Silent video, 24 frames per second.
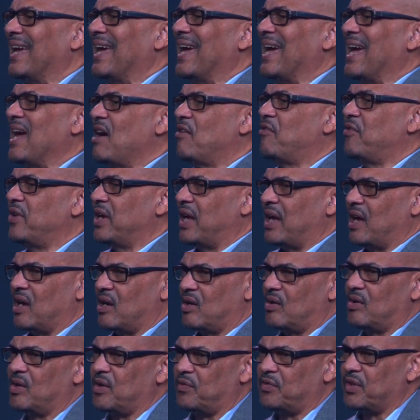every
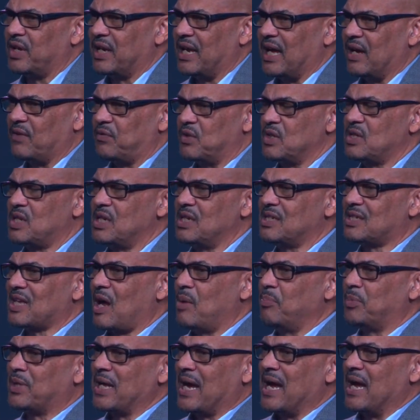area of your life. You see,
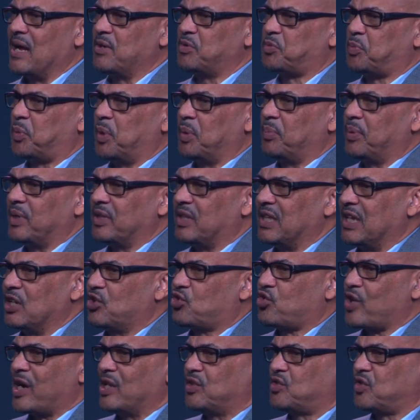sometimes people think
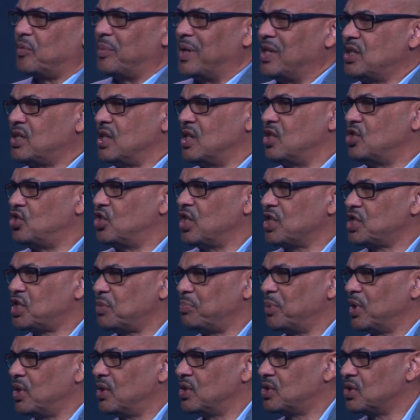transformation is just
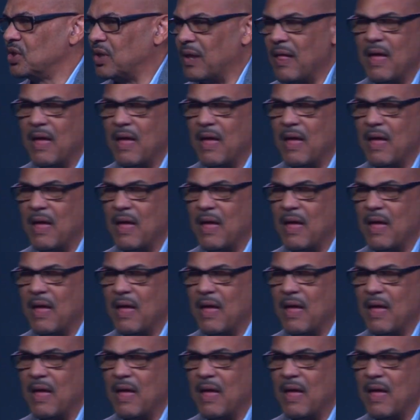spiritual.